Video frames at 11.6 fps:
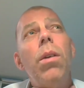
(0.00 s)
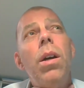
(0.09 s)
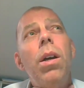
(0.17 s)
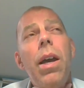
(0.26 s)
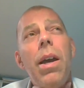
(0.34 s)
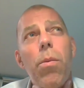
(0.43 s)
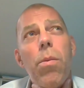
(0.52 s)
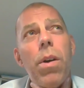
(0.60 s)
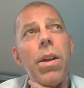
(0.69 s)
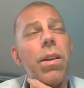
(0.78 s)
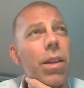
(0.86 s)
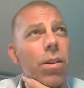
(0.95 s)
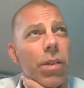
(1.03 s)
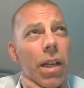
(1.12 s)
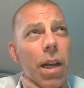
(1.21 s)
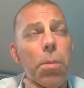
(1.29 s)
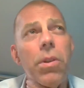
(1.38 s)
a
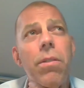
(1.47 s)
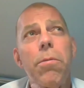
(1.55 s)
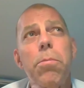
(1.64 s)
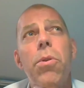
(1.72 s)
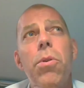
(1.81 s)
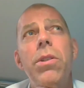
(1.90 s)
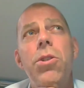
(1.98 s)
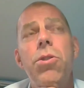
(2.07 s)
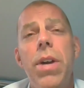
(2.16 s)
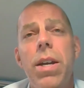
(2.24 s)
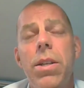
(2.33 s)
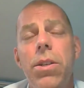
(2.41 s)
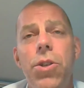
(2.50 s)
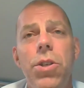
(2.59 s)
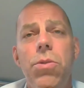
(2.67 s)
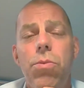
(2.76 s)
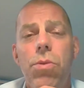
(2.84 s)
couple different points,
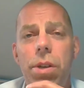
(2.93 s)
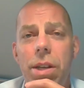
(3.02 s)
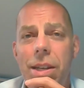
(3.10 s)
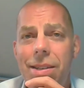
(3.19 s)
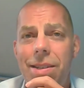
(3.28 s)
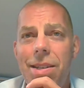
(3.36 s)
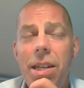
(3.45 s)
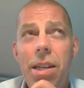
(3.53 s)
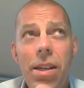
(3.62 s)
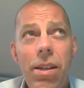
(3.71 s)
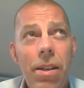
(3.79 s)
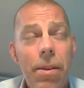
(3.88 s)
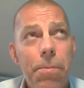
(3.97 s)
strategists were in need,